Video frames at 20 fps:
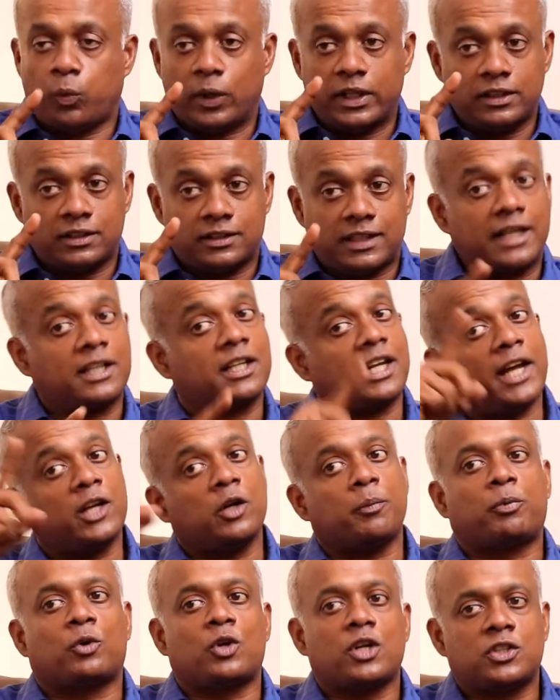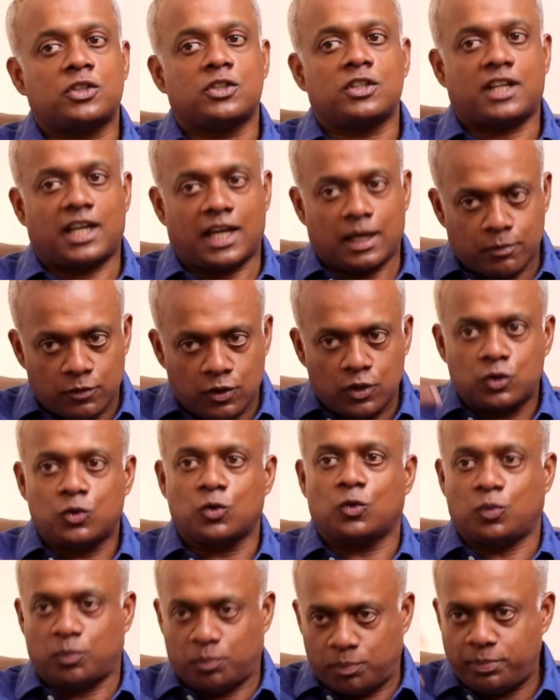When that kind of production came
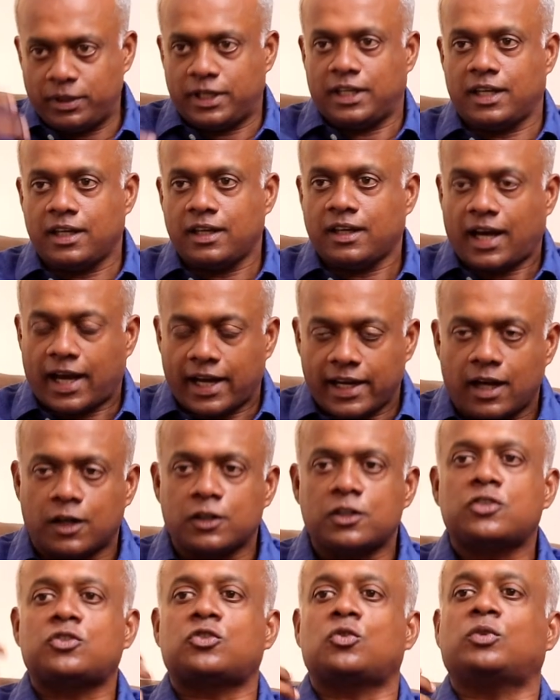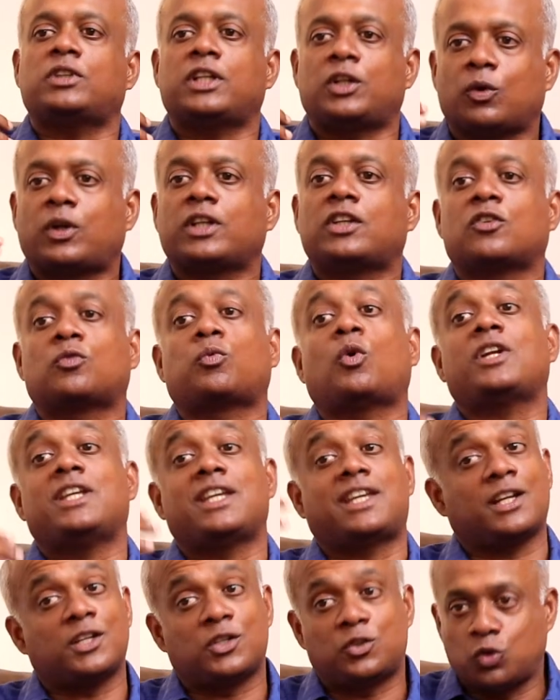into being, I understood that, okay, this is
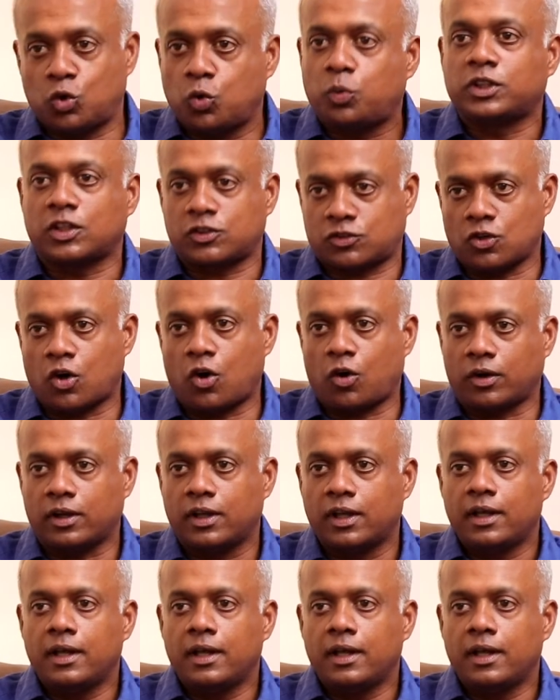what he can do with a song.